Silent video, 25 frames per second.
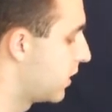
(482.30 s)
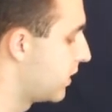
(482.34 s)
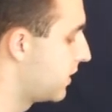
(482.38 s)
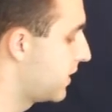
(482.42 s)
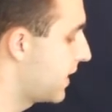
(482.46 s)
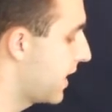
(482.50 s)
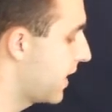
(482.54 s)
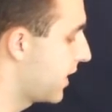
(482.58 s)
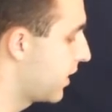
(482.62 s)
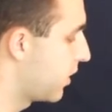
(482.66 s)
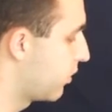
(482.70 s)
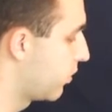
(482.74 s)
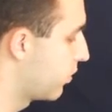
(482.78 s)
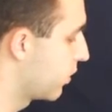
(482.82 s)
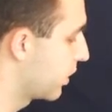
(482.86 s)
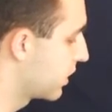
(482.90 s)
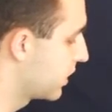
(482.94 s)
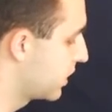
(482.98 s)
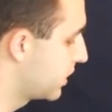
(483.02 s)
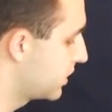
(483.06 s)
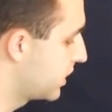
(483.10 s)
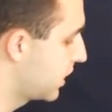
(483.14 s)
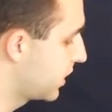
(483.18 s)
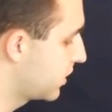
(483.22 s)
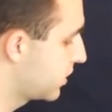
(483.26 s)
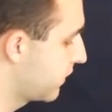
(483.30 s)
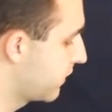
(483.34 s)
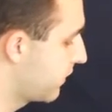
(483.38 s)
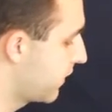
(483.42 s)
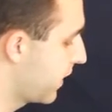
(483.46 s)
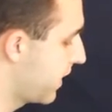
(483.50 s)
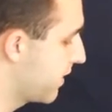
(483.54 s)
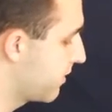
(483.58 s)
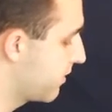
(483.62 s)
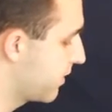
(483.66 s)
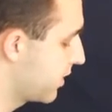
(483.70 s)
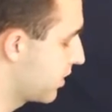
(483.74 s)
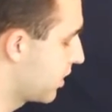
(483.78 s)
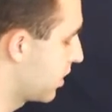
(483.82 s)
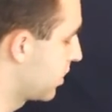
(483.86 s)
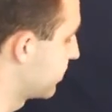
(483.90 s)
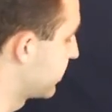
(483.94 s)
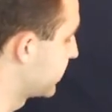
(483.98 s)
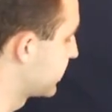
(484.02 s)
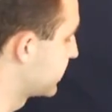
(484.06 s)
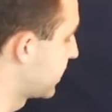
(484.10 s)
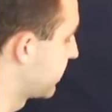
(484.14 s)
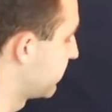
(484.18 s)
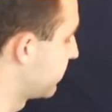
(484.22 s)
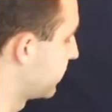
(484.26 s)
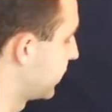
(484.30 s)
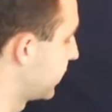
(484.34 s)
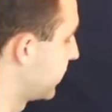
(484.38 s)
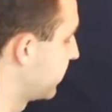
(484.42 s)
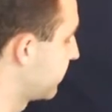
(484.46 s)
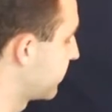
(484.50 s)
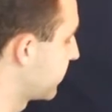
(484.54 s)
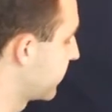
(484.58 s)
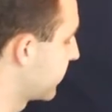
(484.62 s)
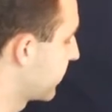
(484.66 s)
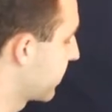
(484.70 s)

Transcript: Now we're going to take the firing arm assembly